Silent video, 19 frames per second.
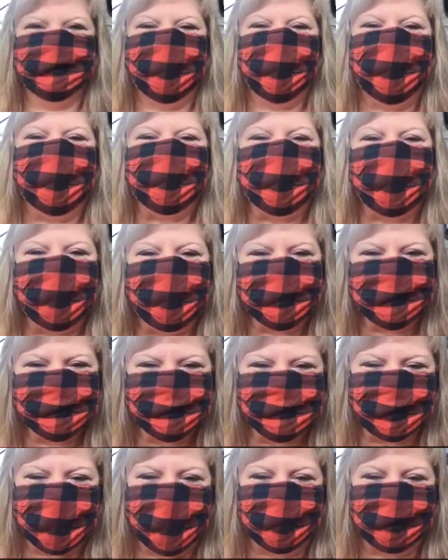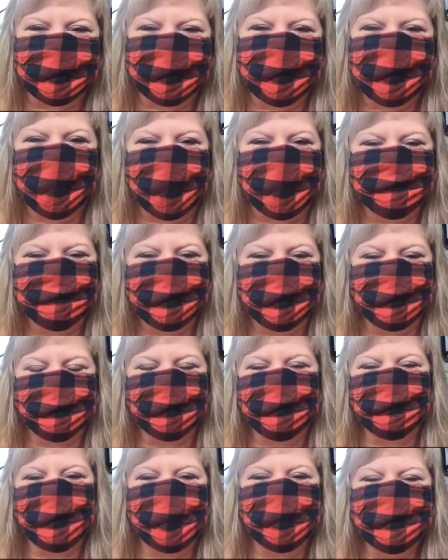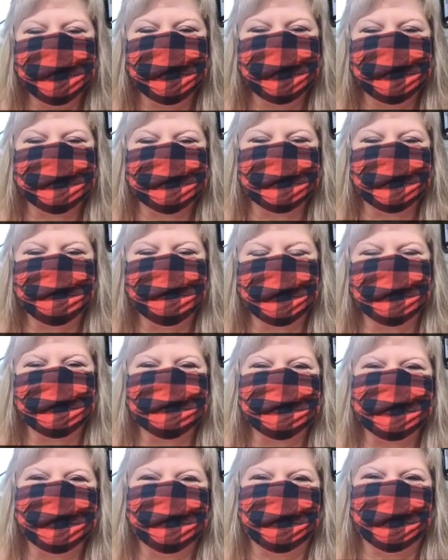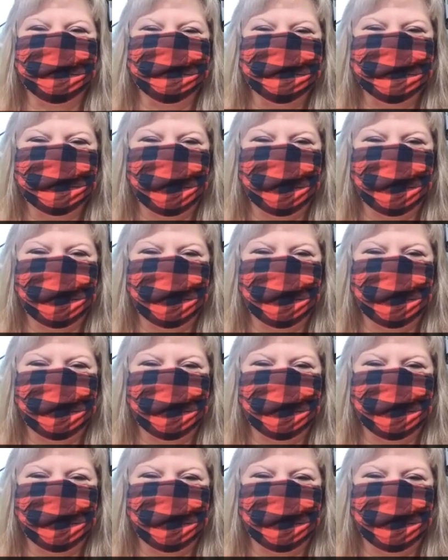Hi again, it's Jackie. I'm here with one of the exhibitors here at the